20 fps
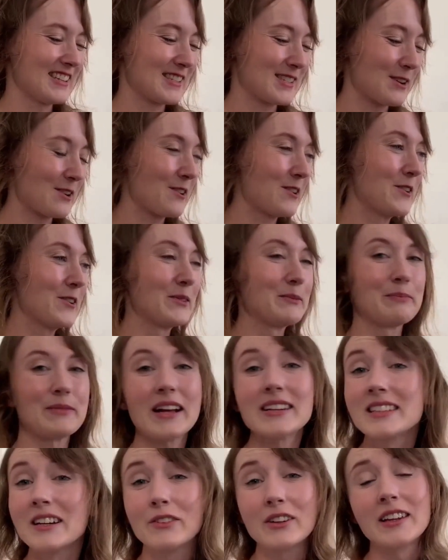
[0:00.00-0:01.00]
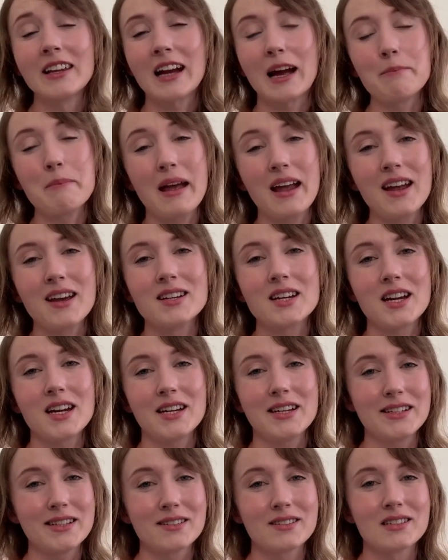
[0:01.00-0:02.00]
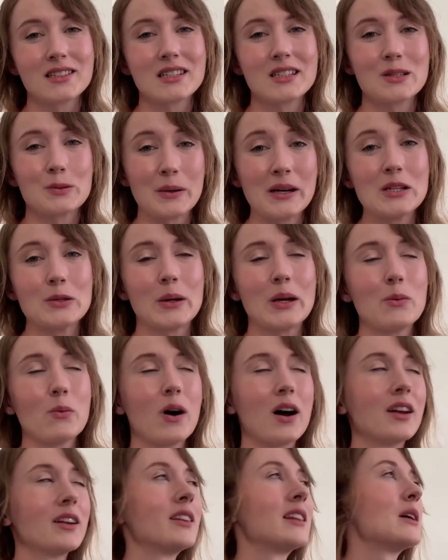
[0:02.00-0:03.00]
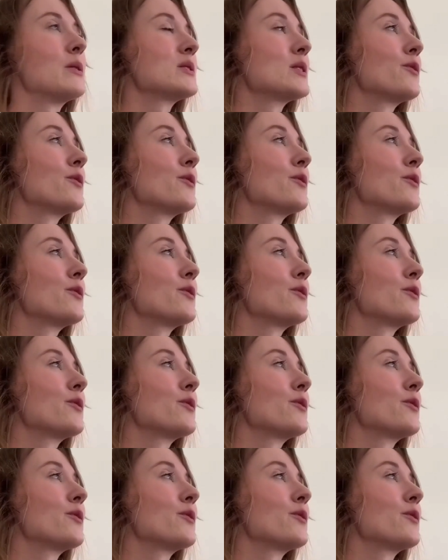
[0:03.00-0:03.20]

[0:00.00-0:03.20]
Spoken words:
So that's everything I made in 2021.